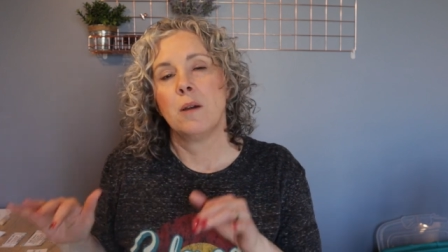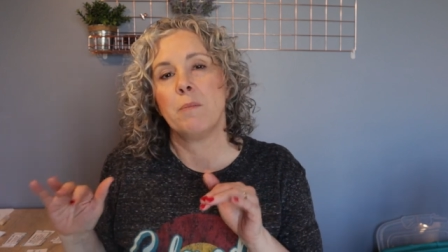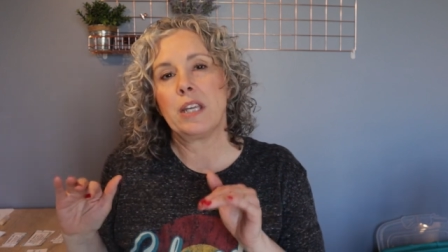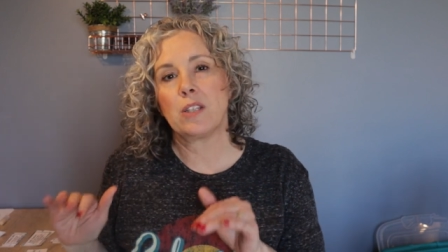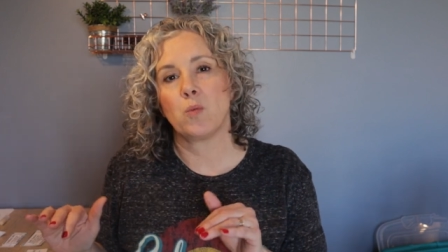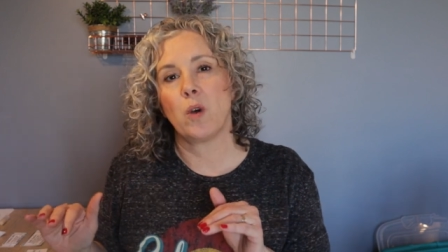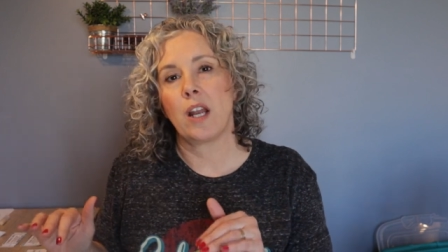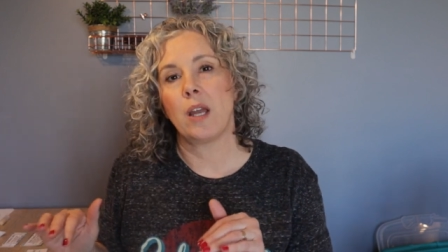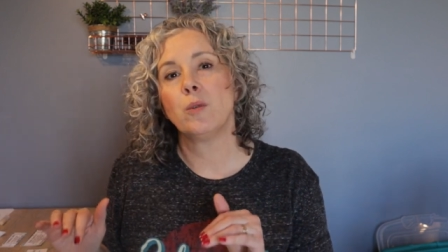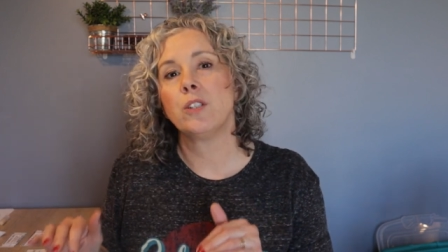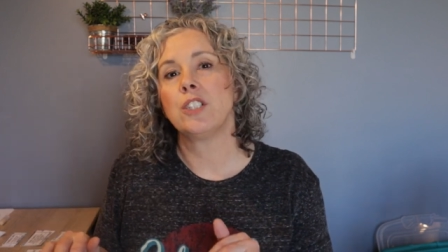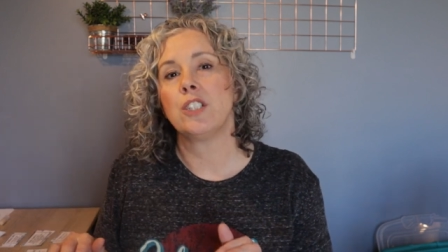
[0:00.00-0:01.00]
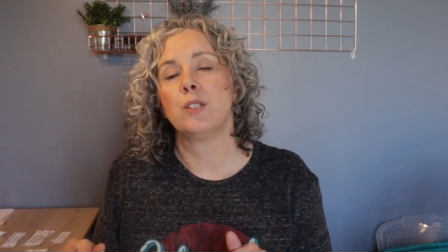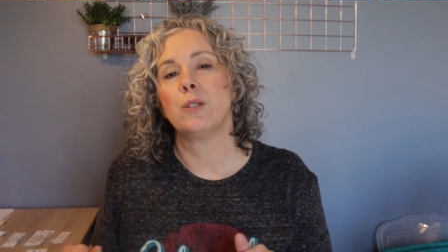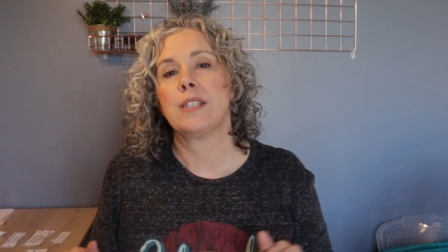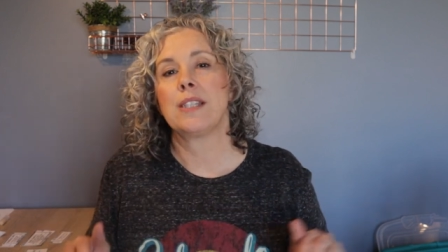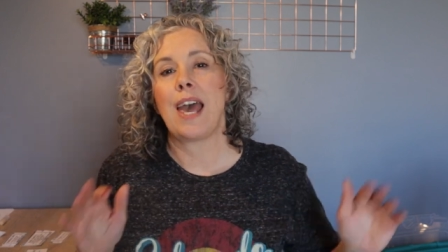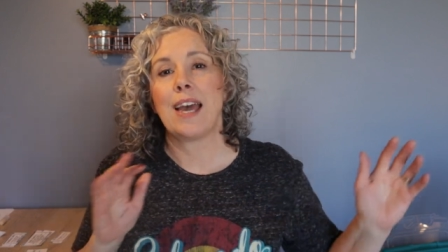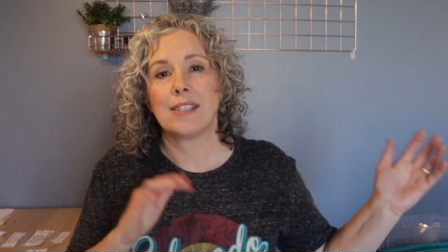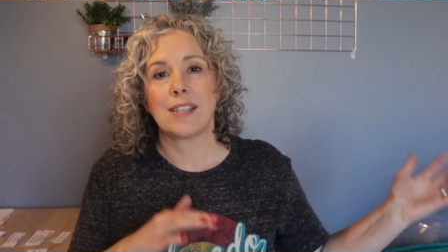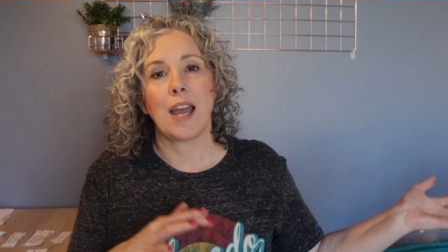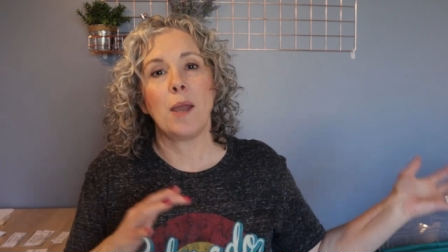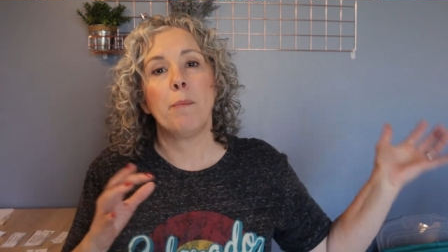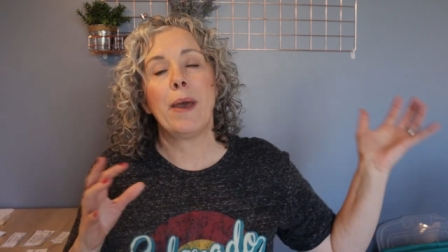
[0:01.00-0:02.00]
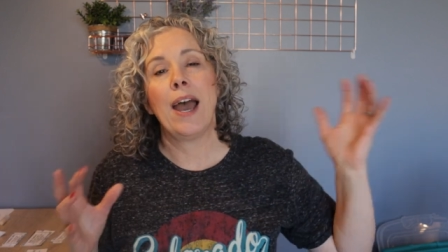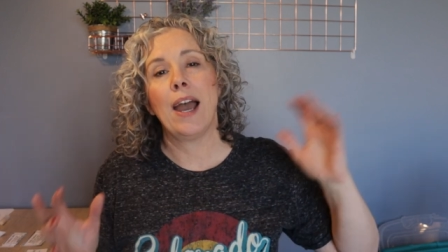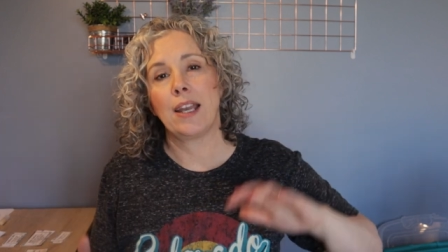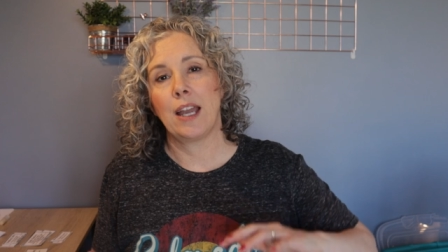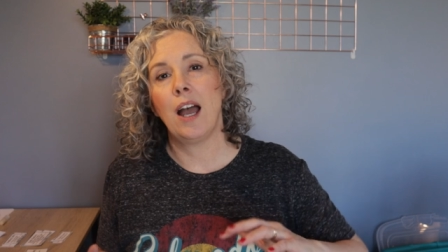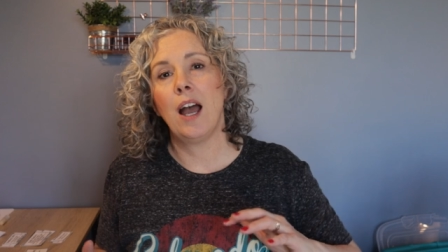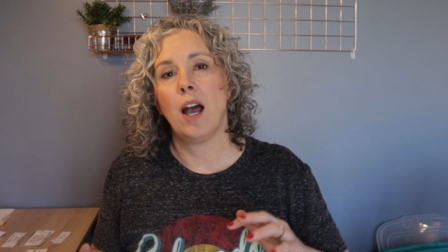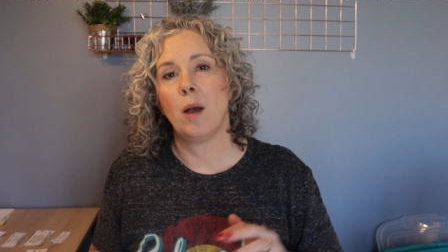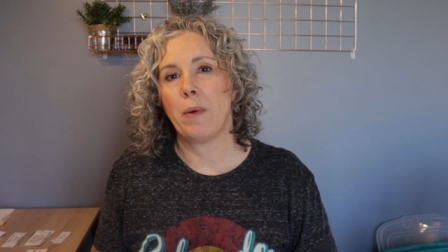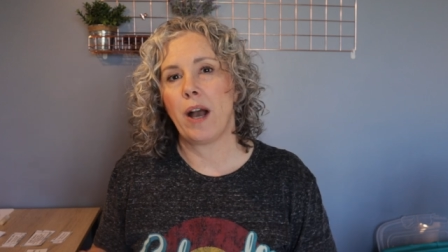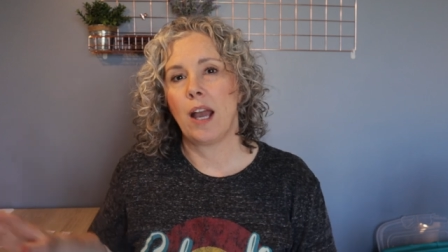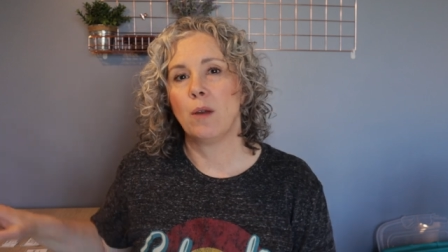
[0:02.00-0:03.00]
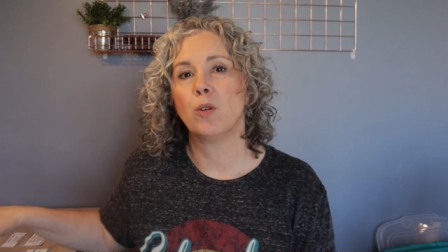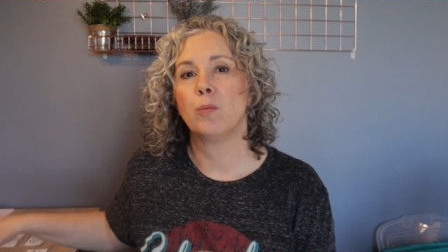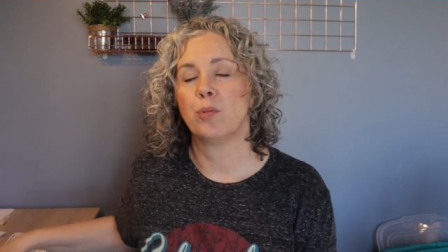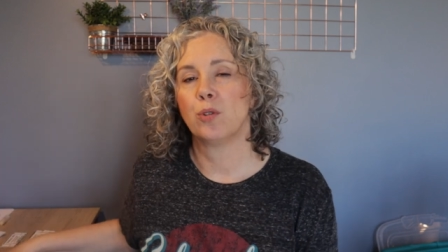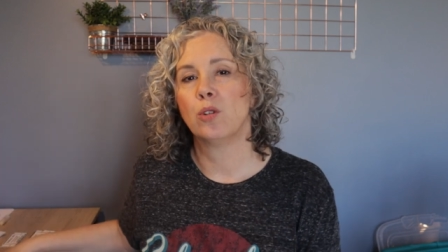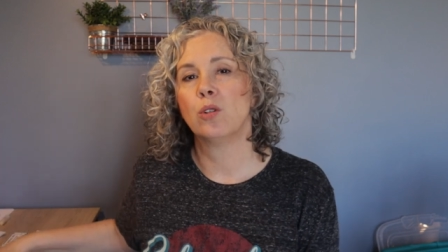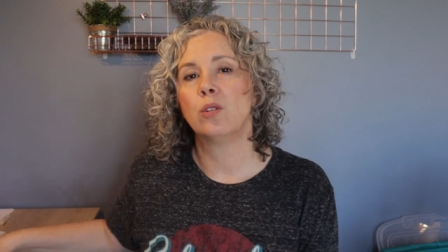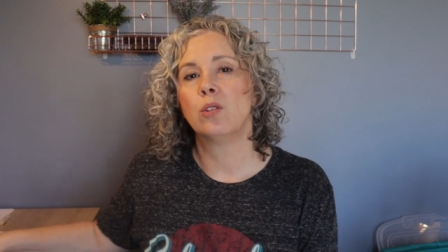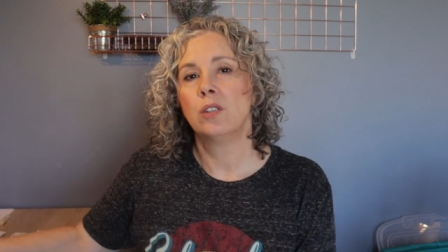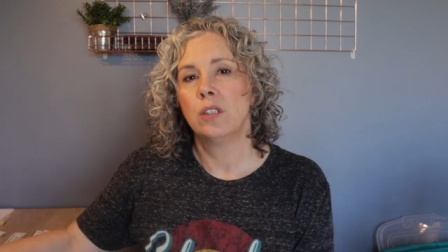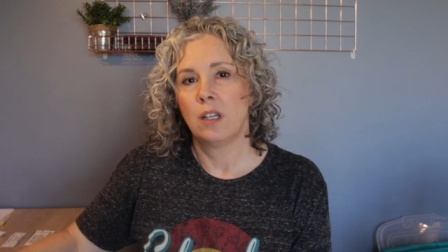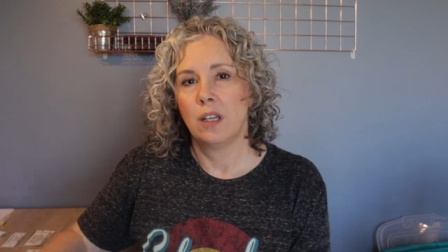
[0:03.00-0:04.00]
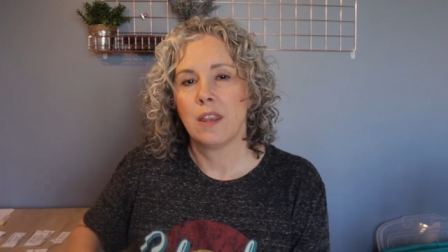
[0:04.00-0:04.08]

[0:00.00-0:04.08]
Because what I will do is as I pack up, I will pull